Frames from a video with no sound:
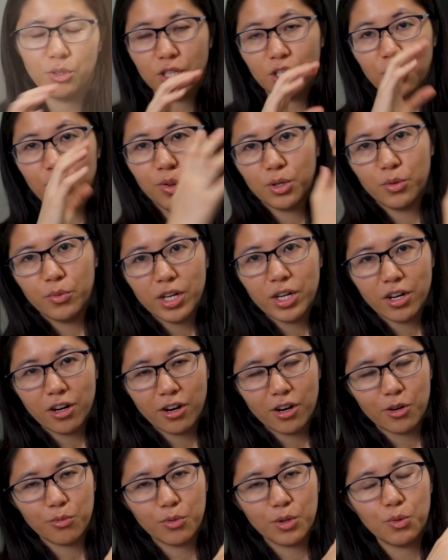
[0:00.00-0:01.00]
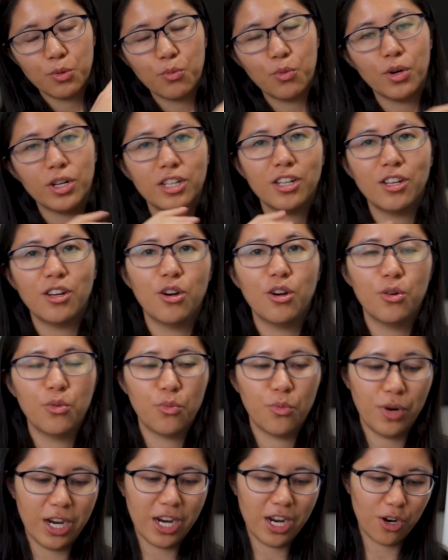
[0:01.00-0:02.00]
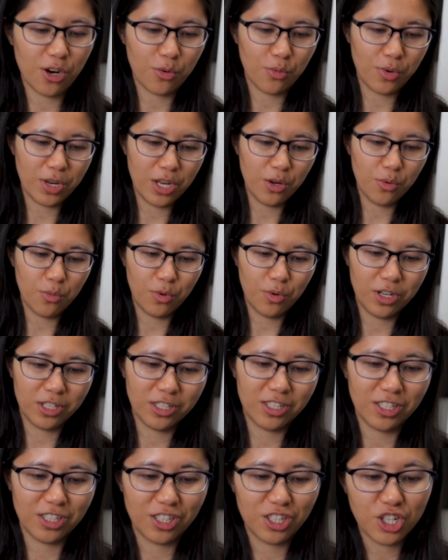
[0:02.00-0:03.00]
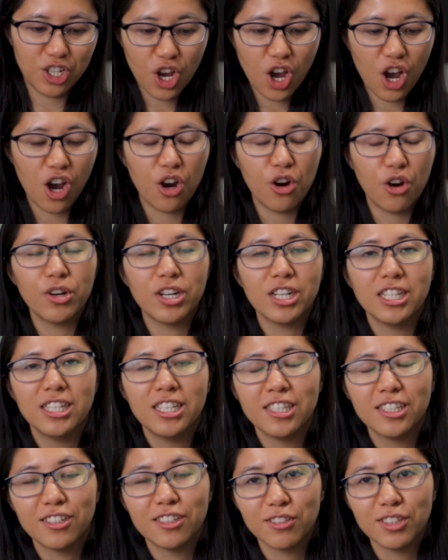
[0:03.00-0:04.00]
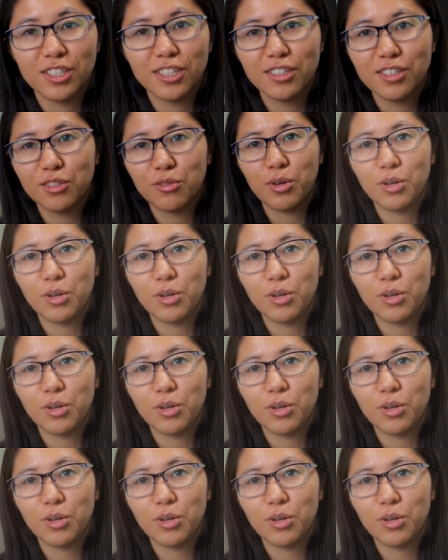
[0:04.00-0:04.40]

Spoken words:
we know where we are. We want to know where we want to go. So this is